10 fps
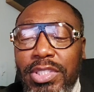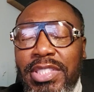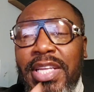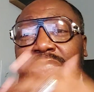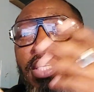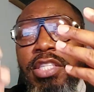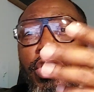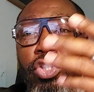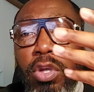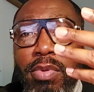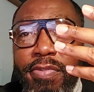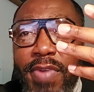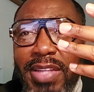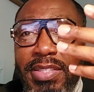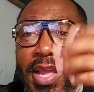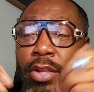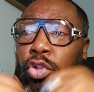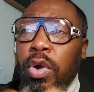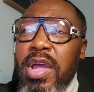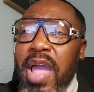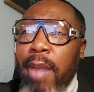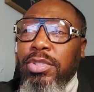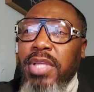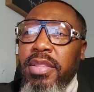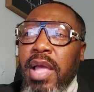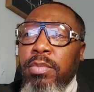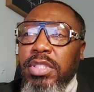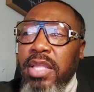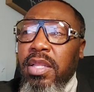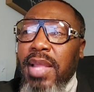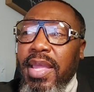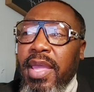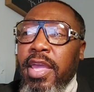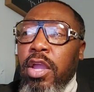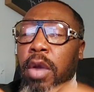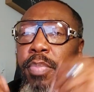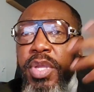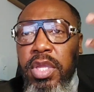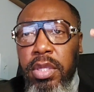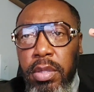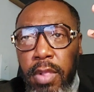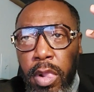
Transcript: these are disturbing facts, and I'm starting to like AARP,